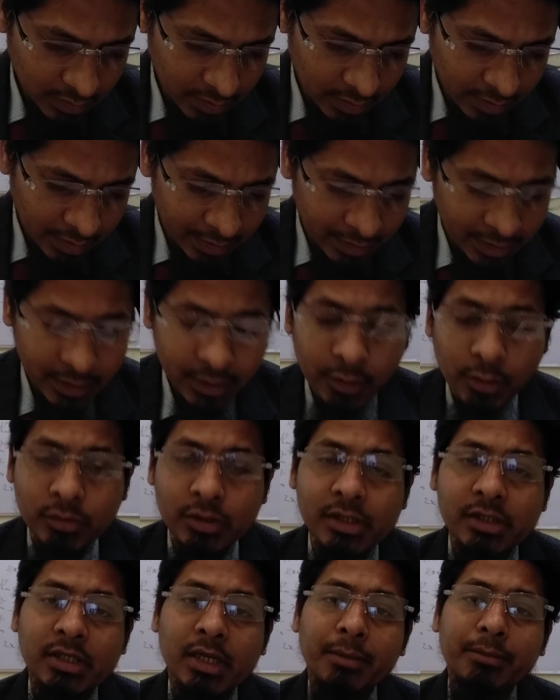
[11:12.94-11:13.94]
It is
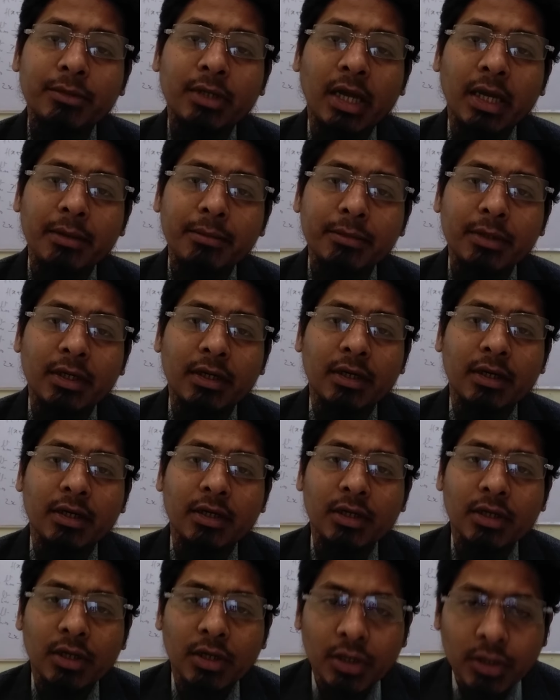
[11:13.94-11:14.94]
usually sometime
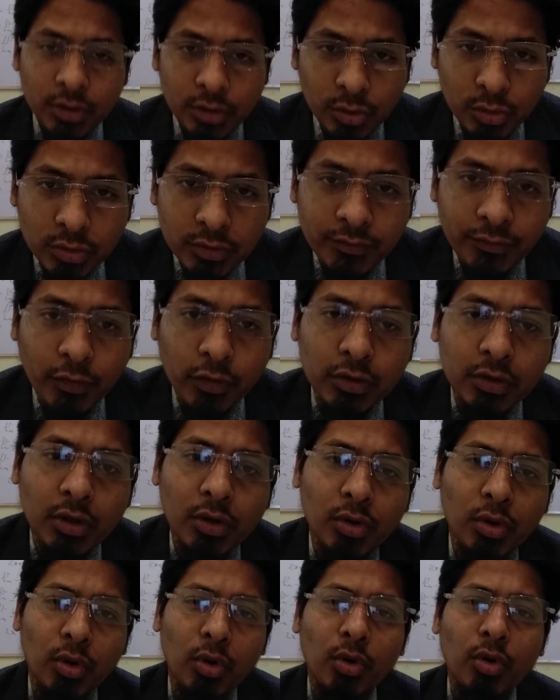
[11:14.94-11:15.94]
used for the
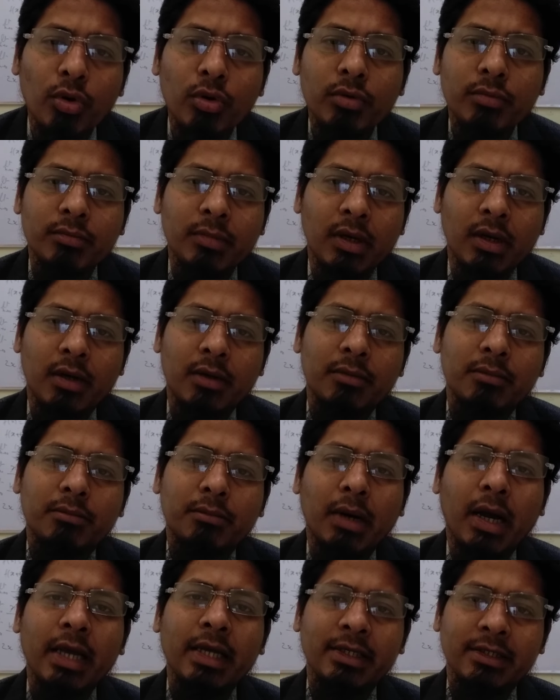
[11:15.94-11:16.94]
old
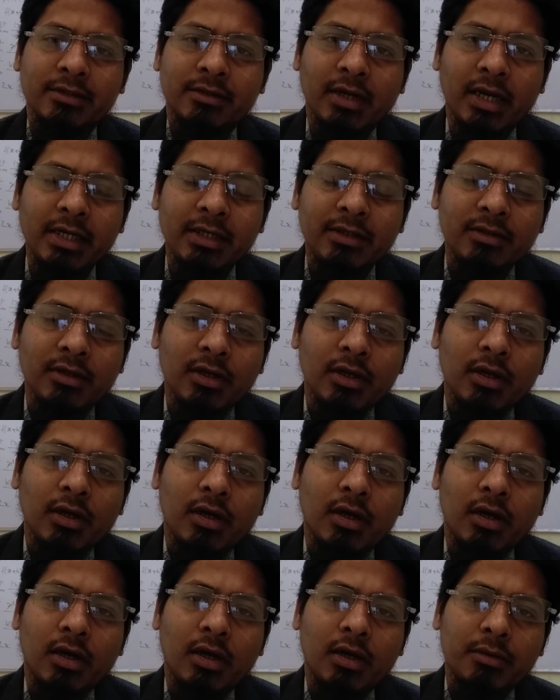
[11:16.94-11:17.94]
mines, right?
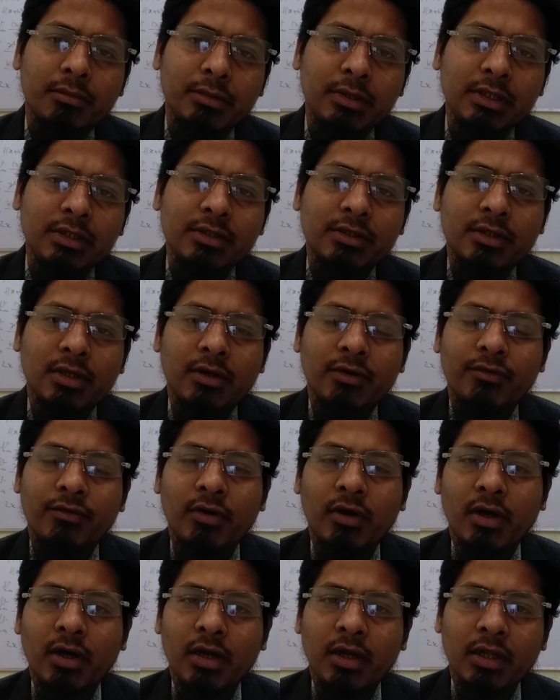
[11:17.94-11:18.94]
Means
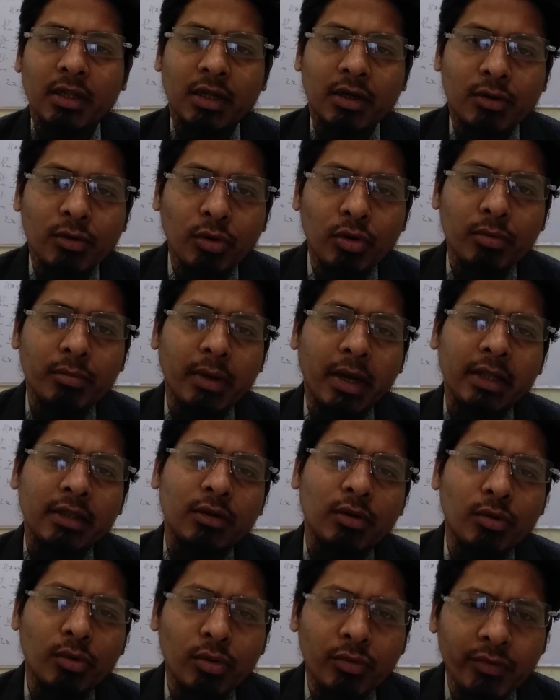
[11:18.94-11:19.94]
the coal mine,
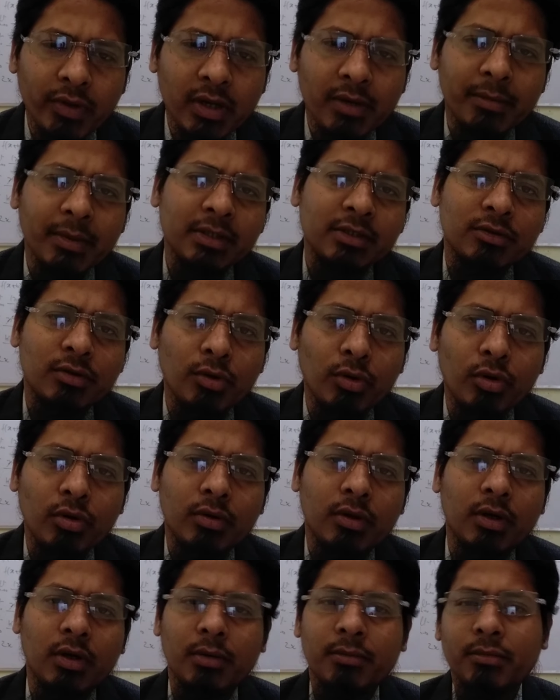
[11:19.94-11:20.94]
the old very much
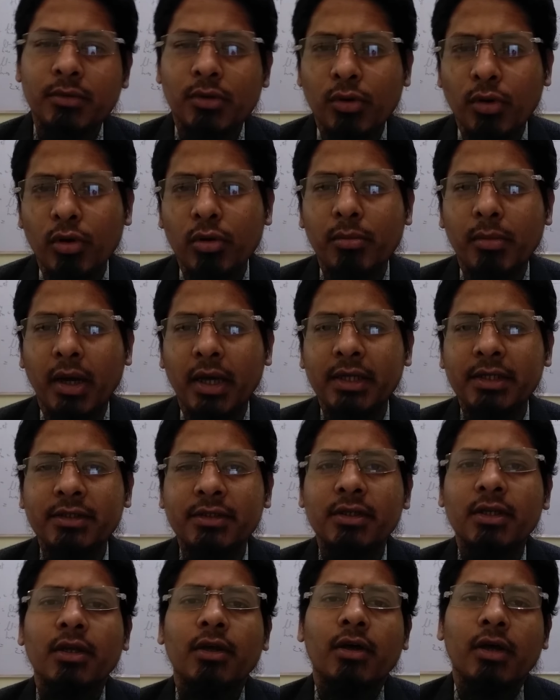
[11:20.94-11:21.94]
coal
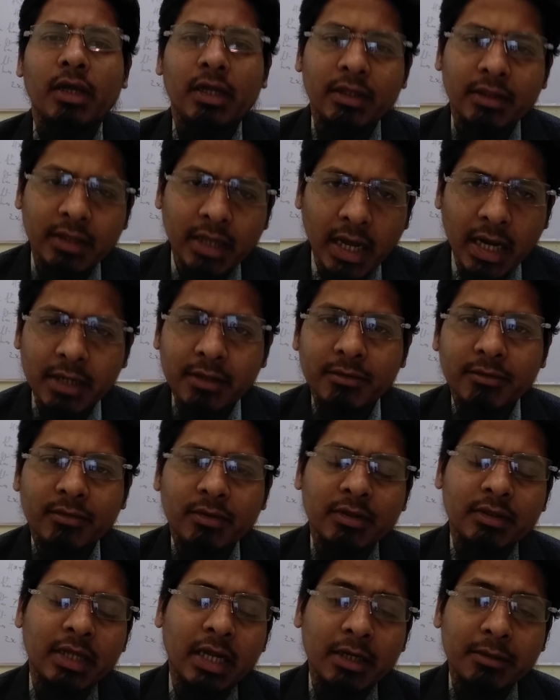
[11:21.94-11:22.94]
mines. In
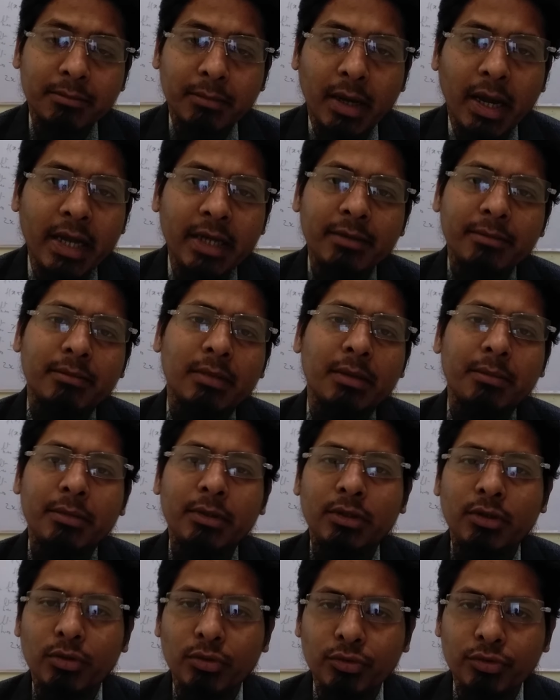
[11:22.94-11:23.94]
that mine may be
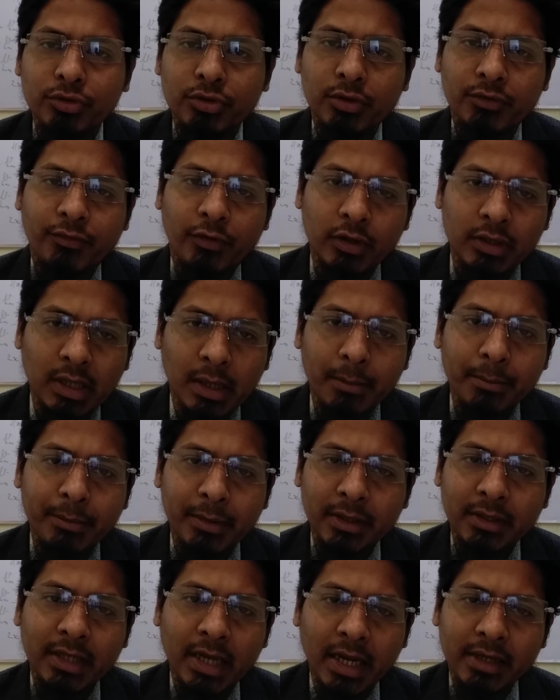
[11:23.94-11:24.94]
used for
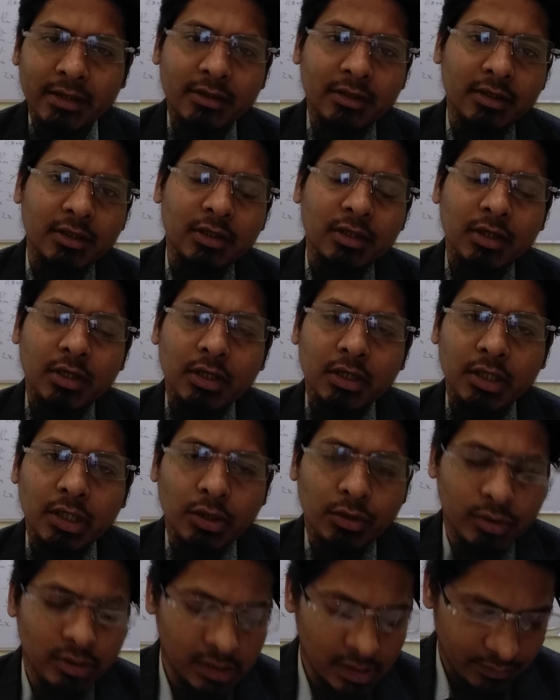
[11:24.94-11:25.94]
dumping that
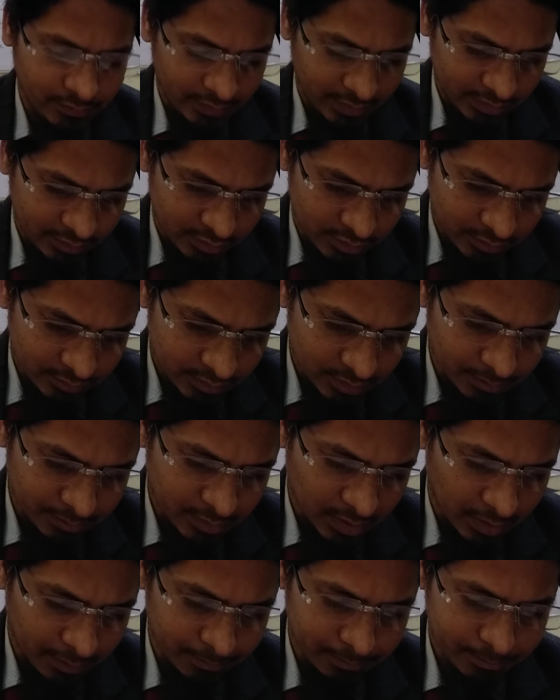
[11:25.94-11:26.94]
nuclear waste
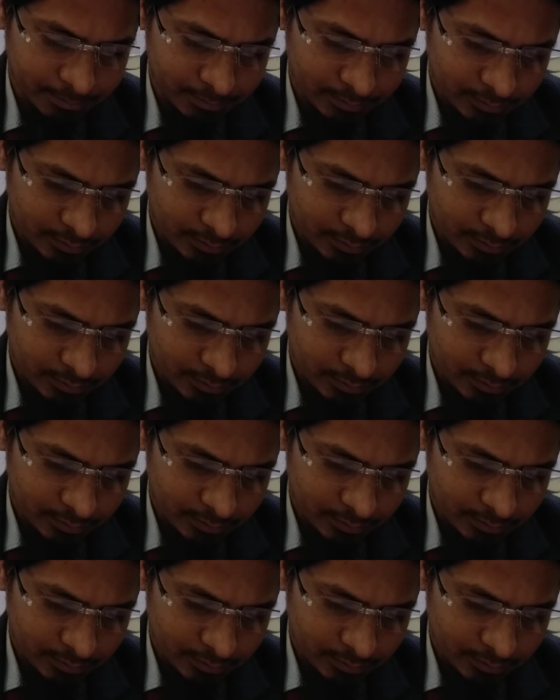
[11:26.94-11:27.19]
sometime.